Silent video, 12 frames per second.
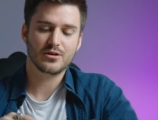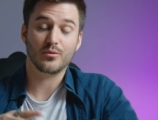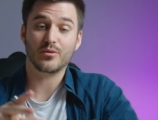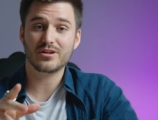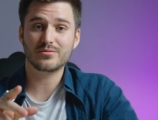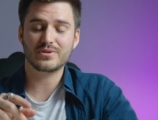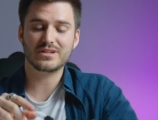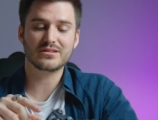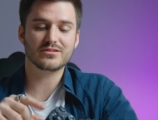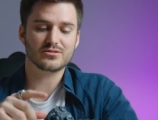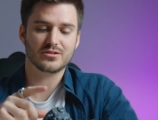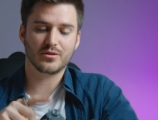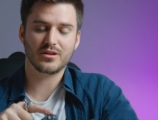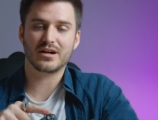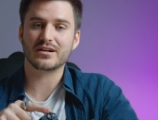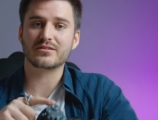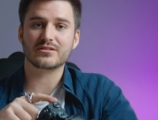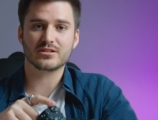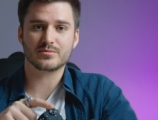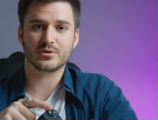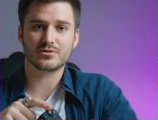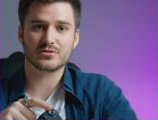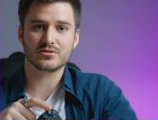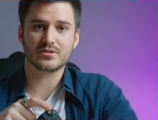One being there's no lock on the
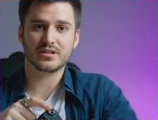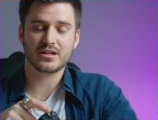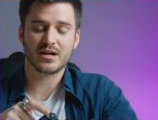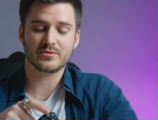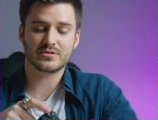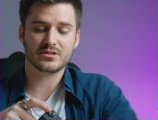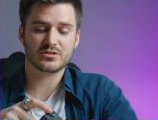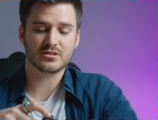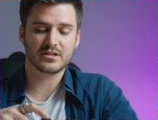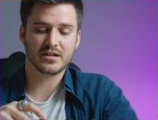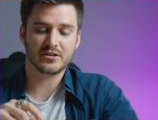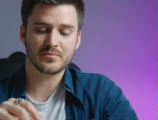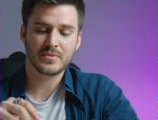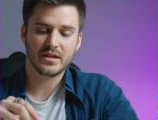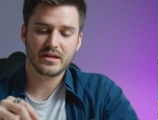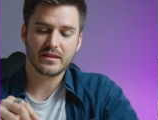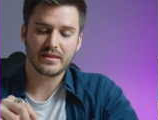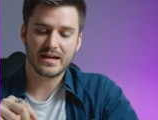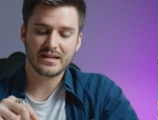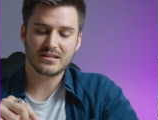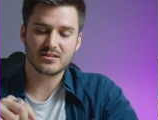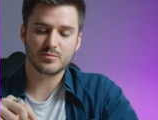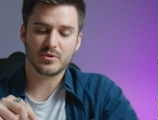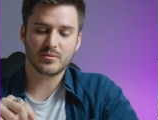exposure compensation dial. That
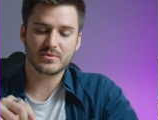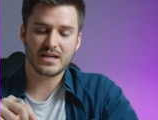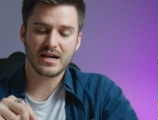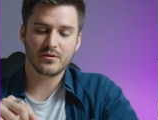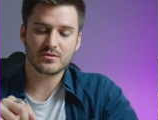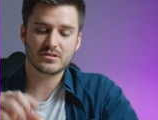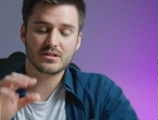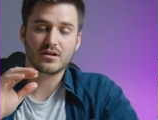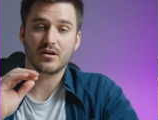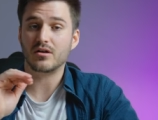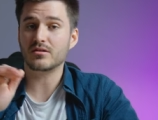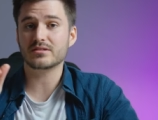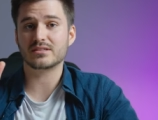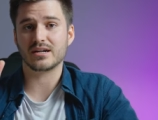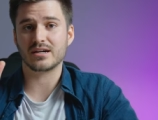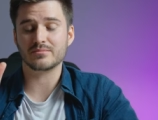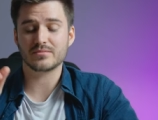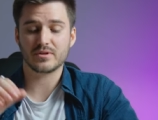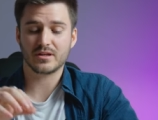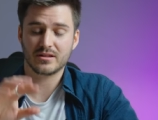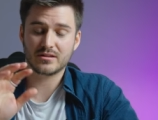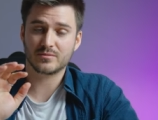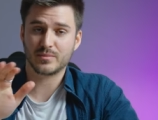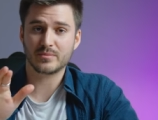gets bumped out all the time, it
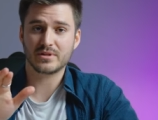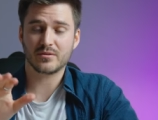gets bumped